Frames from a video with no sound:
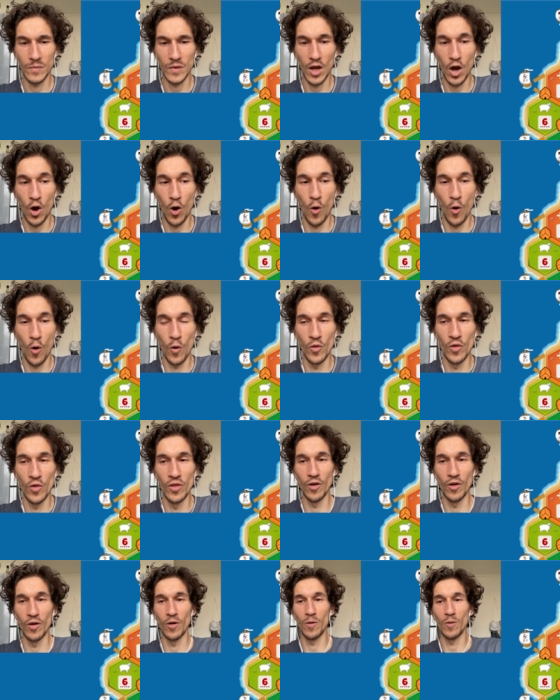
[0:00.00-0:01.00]
Oh
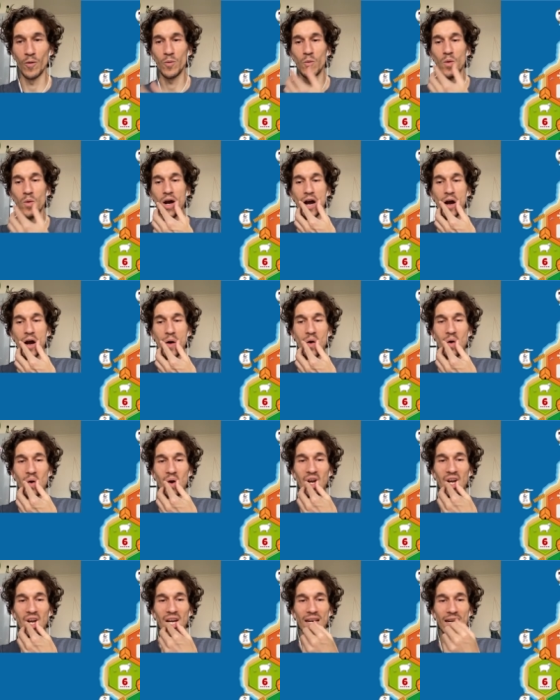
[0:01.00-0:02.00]
no! Wow.
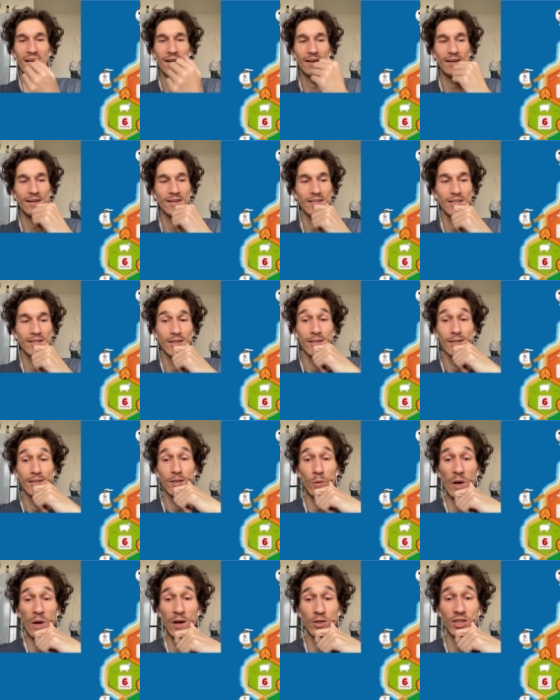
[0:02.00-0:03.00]
Okay.
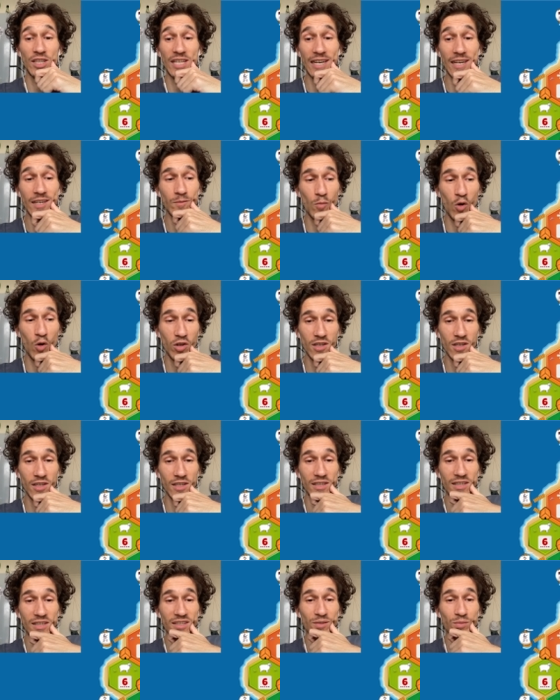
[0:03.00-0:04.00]
Wow. Second mono,
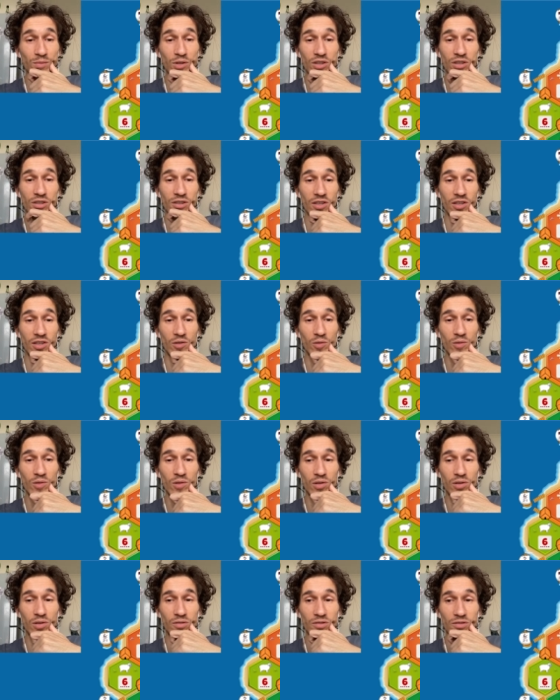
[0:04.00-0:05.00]
and it was good
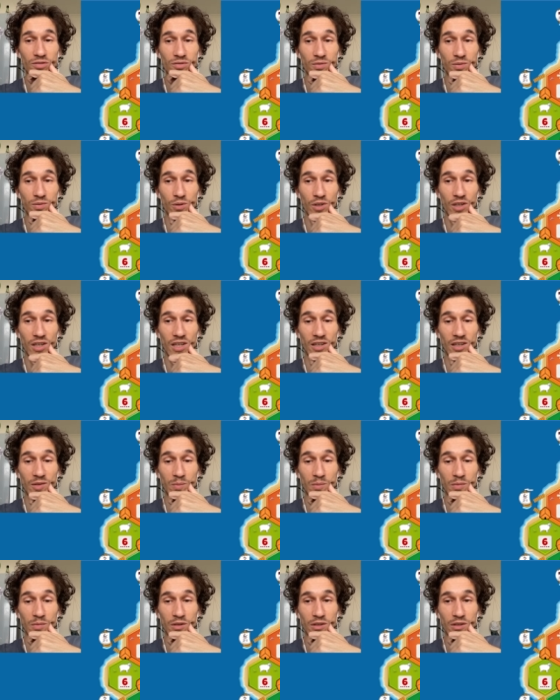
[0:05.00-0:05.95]
for him.